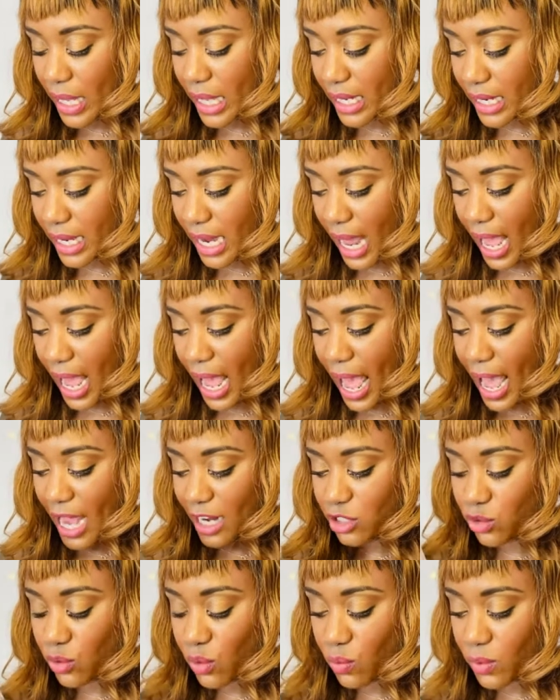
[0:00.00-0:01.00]
in an
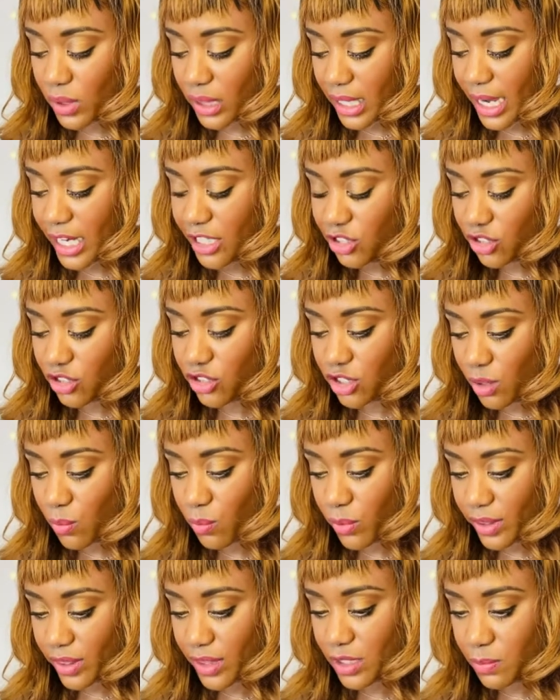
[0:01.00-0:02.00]
actual relationship
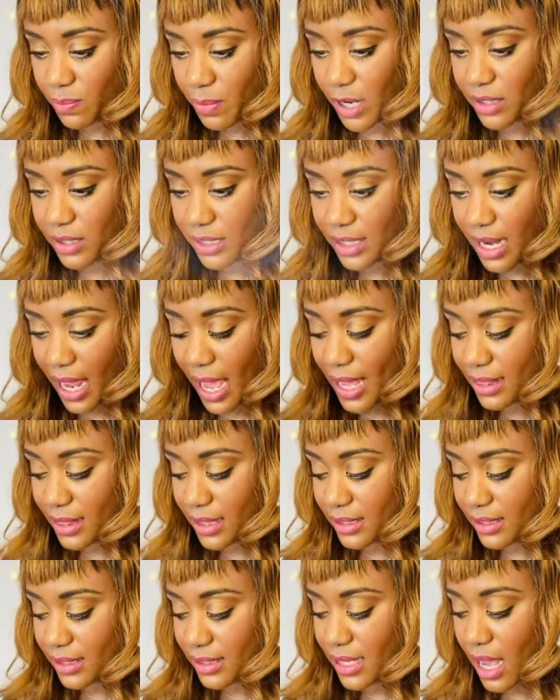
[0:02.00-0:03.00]
with this person at
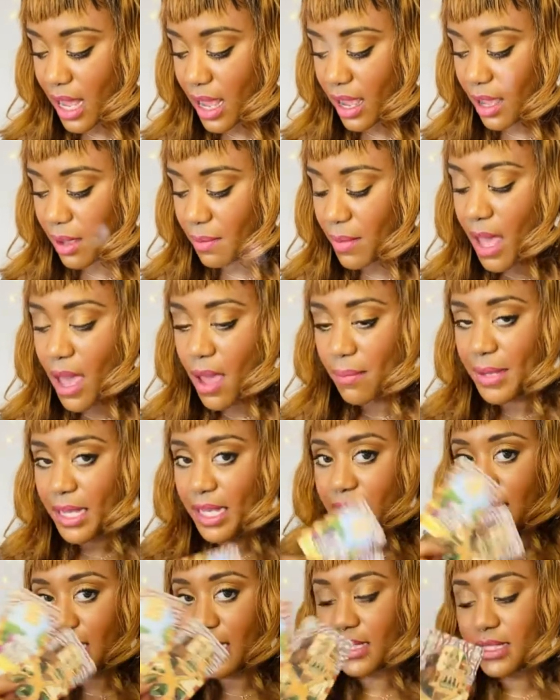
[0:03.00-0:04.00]
this time.
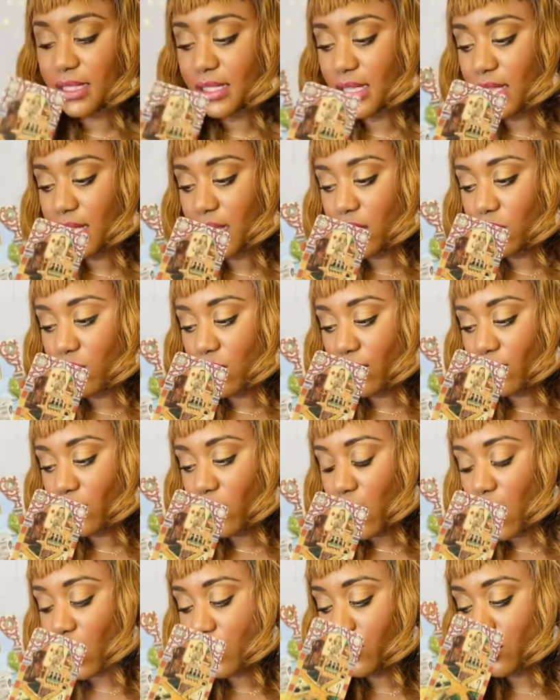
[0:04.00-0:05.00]
Because I see that you have
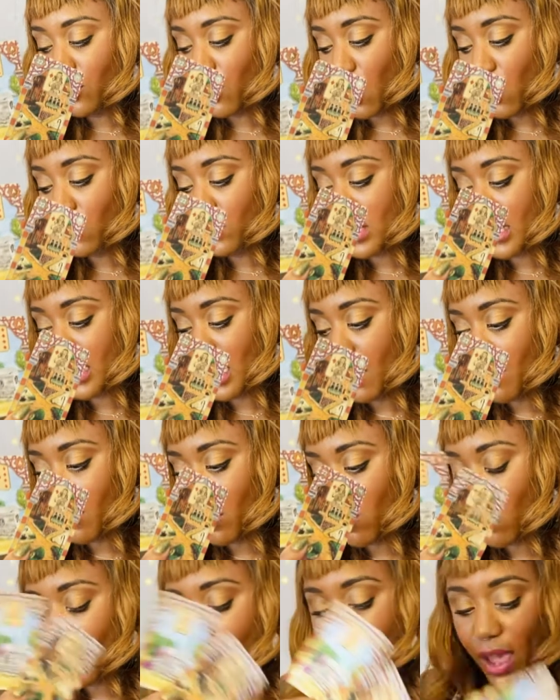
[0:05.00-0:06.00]
gone your own
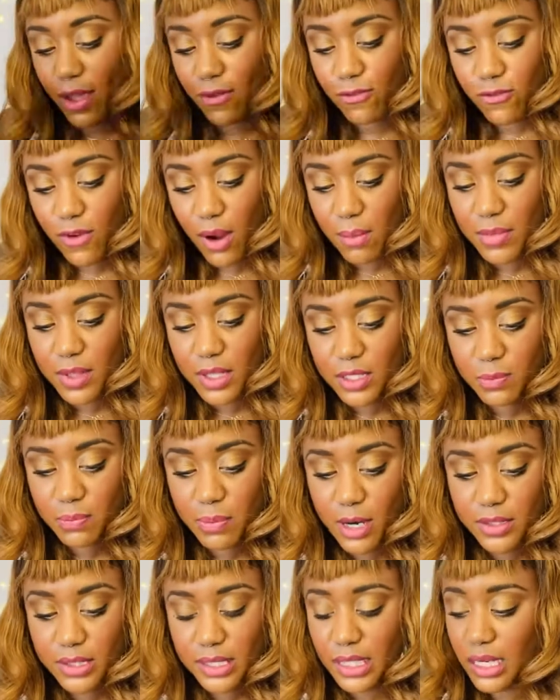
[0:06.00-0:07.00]
separate way from this
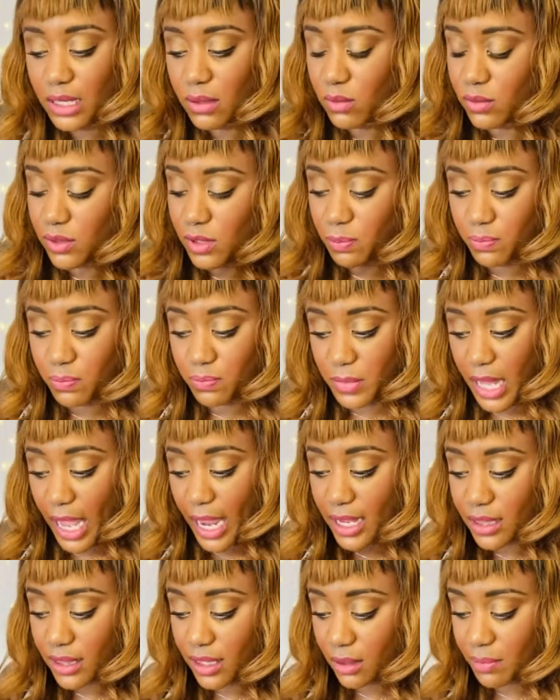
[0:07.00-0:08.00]
person. And it was
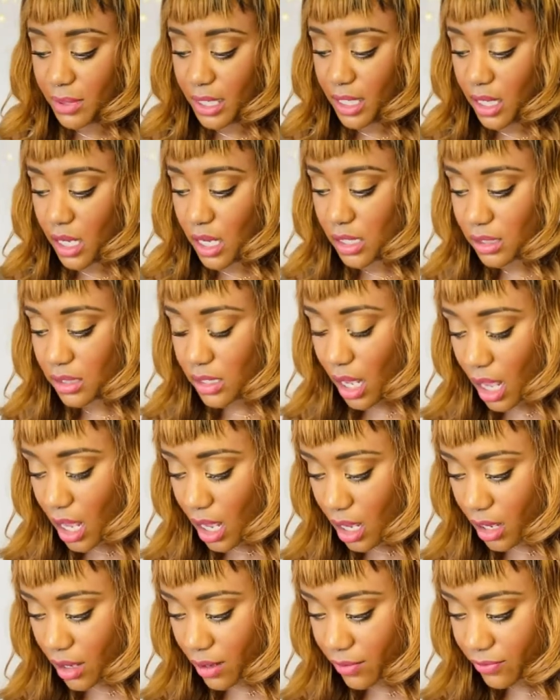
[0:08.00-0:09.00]
likely because
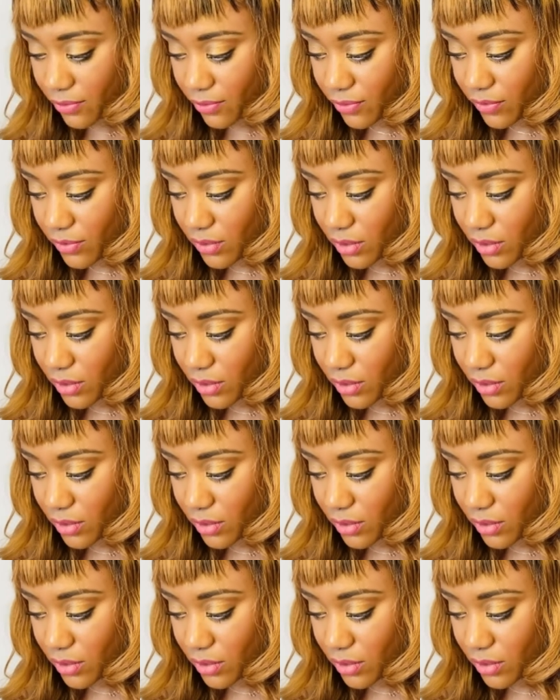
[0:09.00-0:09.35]
of